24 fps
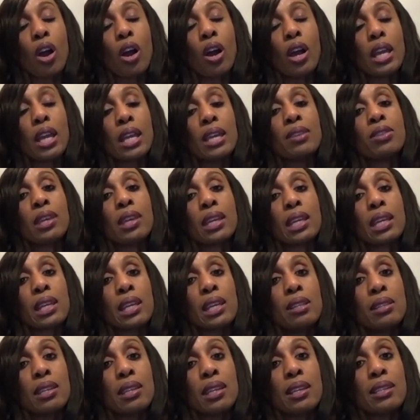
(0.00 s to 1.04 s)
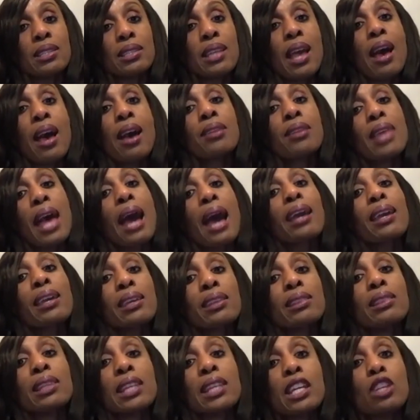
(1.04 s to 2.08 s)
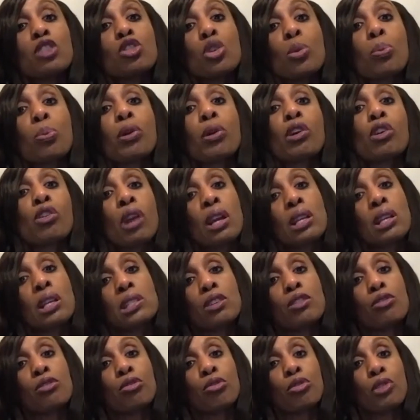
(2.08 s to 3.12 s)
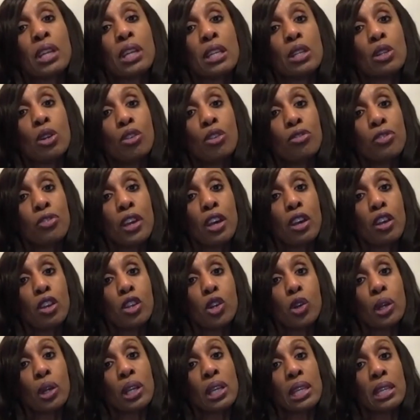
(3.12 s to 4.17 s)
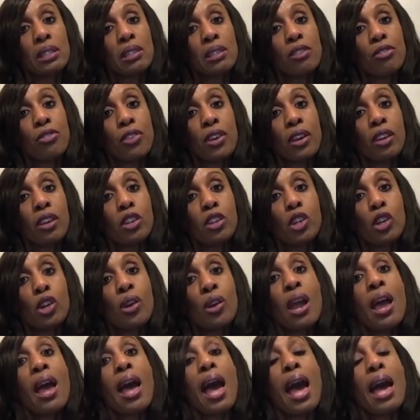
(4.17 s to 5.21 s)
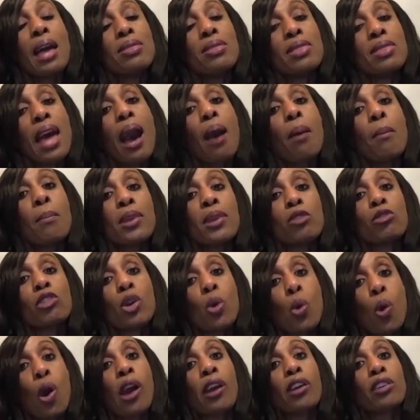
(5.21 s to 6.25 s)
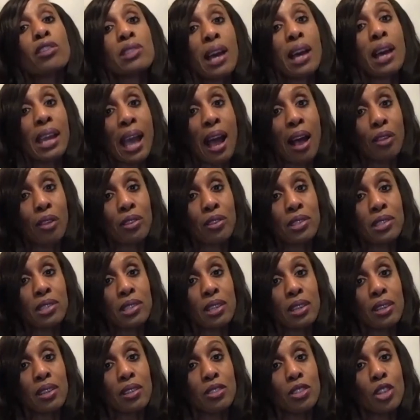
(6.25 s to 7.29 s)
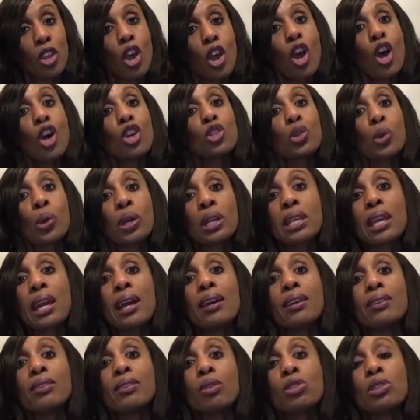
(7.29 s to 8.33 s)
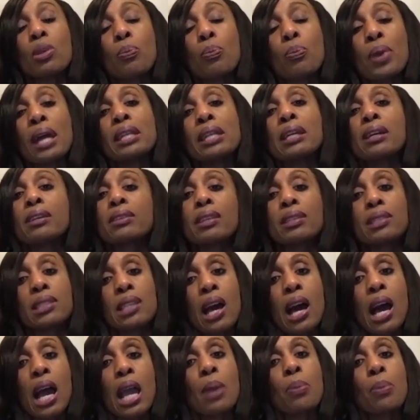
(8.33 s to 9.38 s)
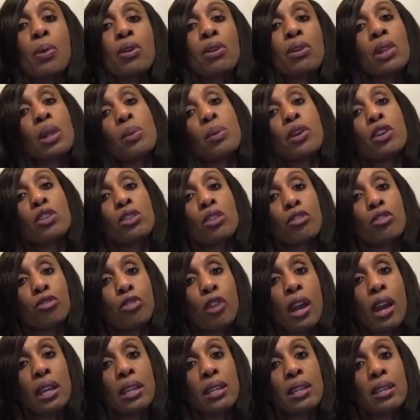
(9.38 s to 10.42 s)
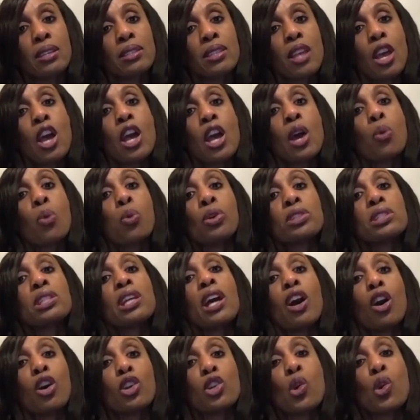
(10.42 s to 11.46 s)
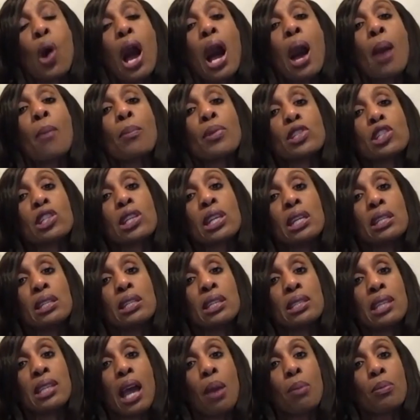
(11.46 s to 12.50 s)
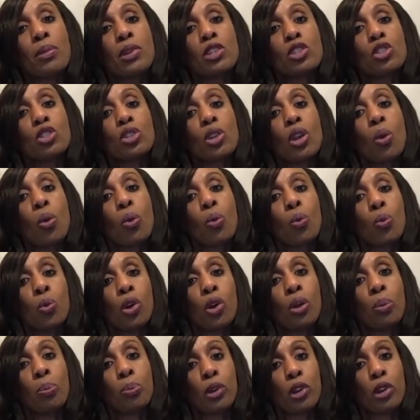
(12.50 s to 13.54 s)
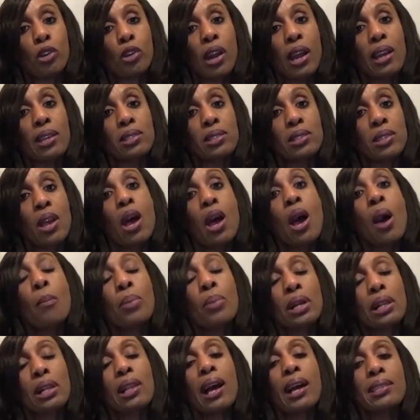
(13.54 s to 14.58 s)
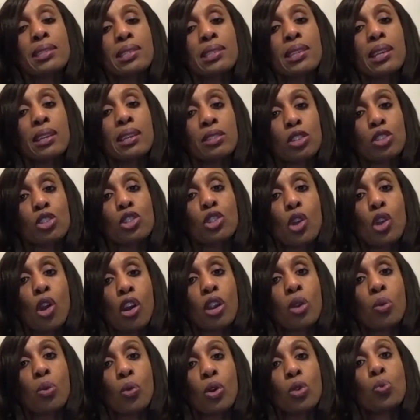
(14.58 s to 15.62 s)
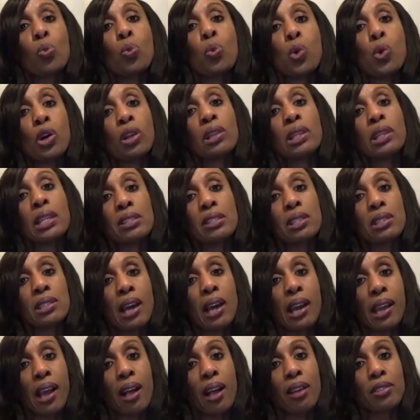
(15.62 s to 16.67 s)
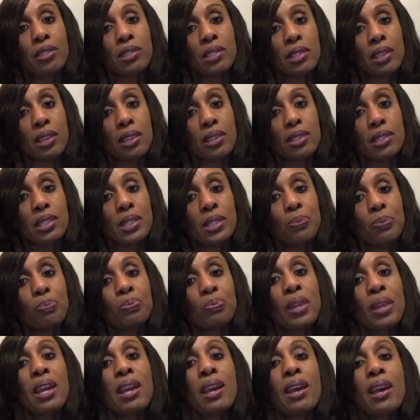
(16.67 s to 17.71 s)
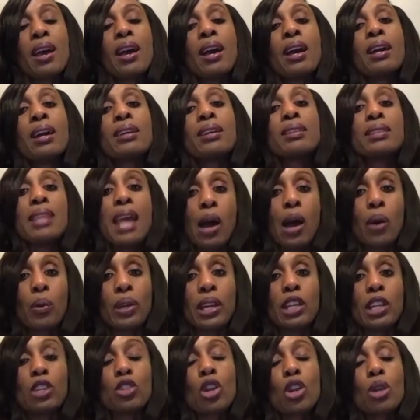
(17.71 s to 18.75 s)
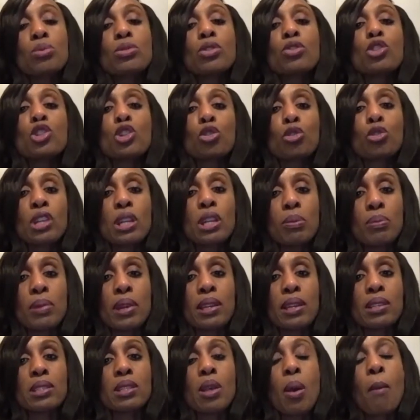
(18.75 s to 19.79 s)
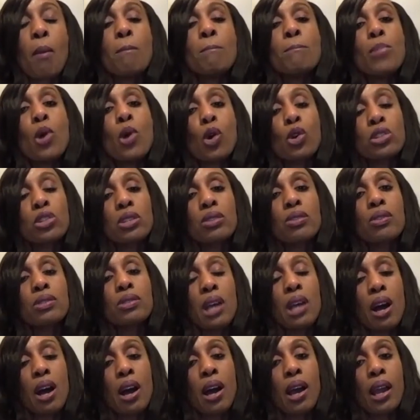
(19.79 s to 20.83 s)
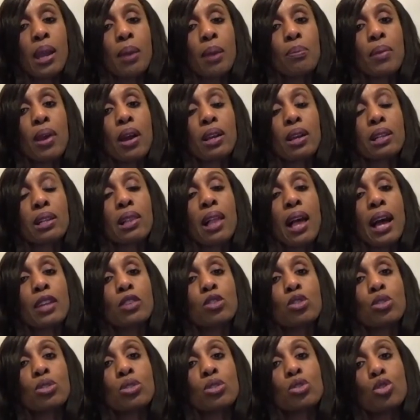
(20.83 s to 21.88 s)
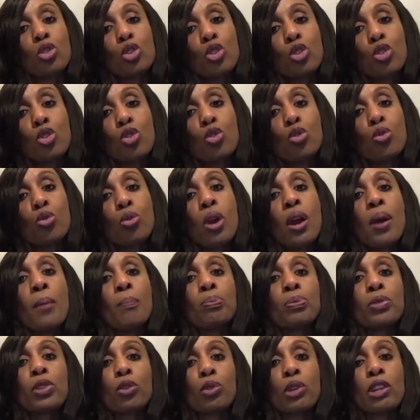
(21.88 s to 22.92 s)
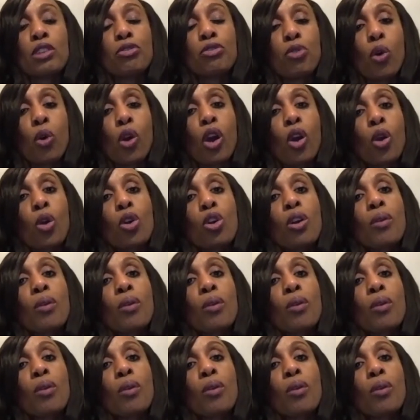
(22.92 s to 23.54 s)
in the kidneys, that can lead to progressive renal failure or kidney failure, and that may require dialysis. So again, depending on the type of glomerulonephritis, will tell you how much kidney damage will progress. But class 6, the scarring one, will lead to dialysis. Now, in terms of treatment, most of the time, class 2, 3, 4